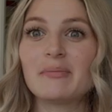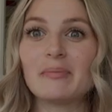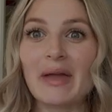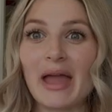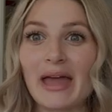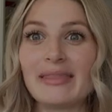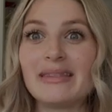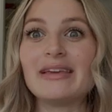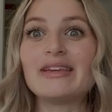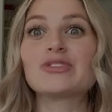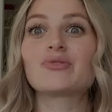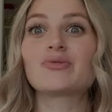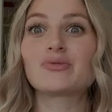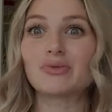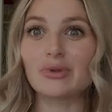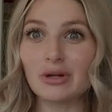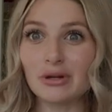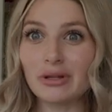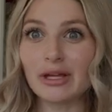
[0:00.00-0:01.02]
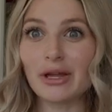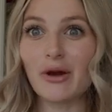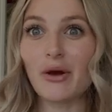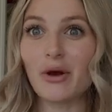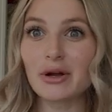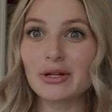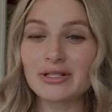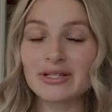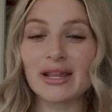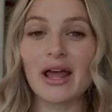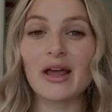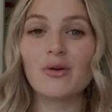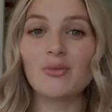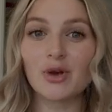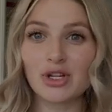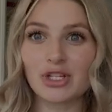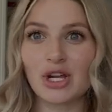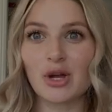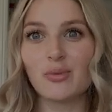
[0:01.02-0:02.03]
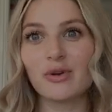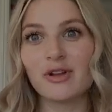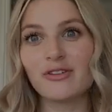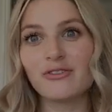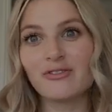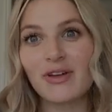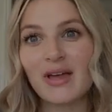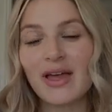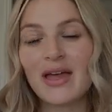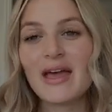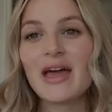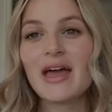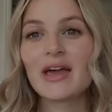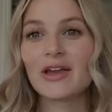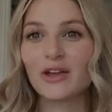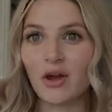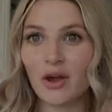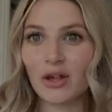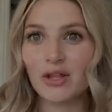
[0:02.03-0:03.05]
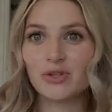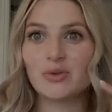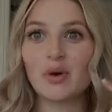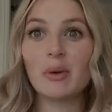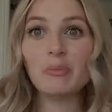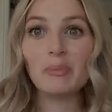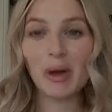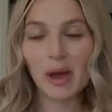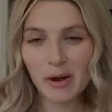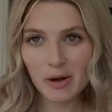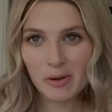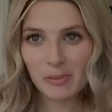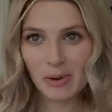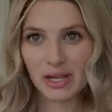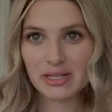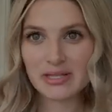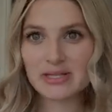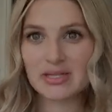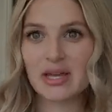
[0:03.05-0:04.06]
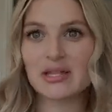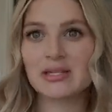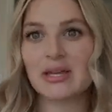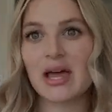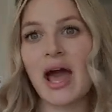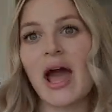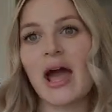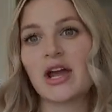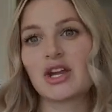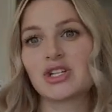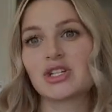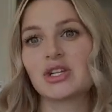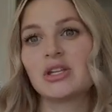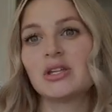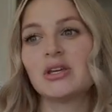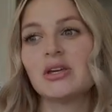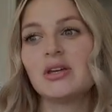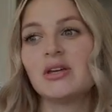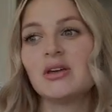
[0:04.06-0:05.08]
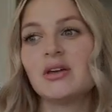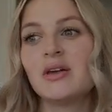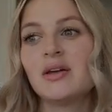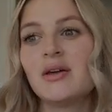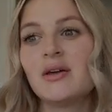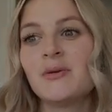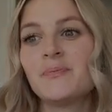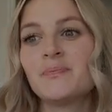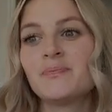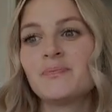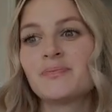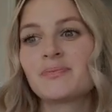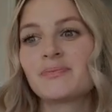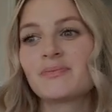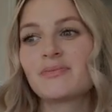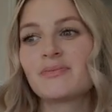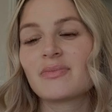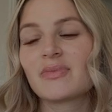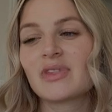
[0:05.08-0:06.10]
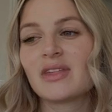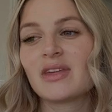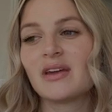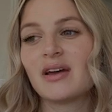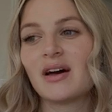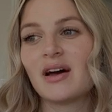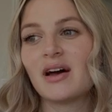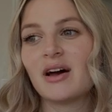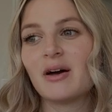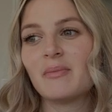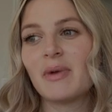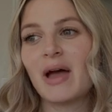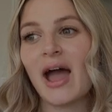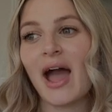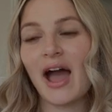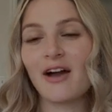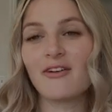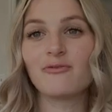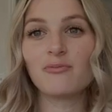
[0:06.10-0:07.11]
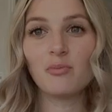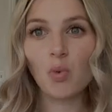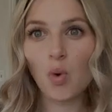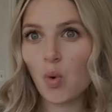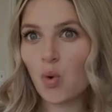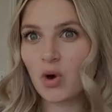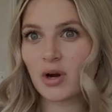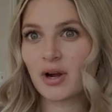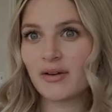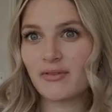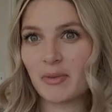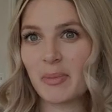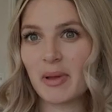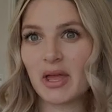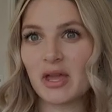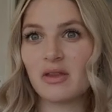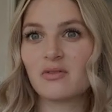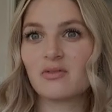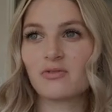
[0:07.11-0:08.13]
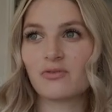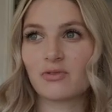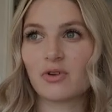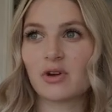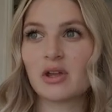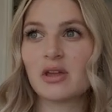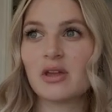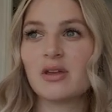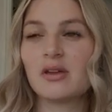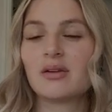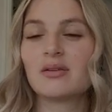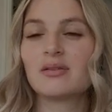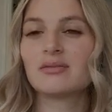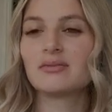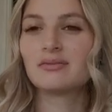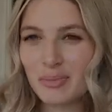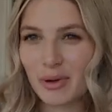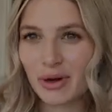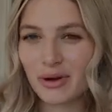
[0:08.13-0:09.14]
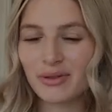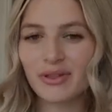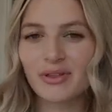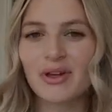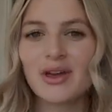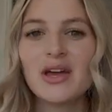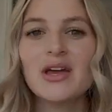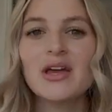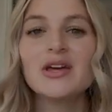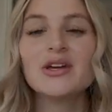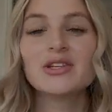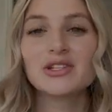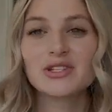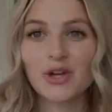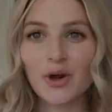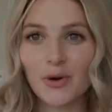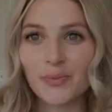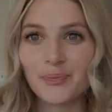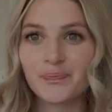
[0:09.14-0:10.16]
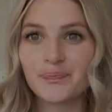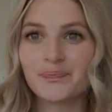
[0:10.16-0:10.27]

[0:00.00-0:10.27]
man, this really hurts. And I wish I would have gotten to a better mindset to actually have more of a pain-free birth. So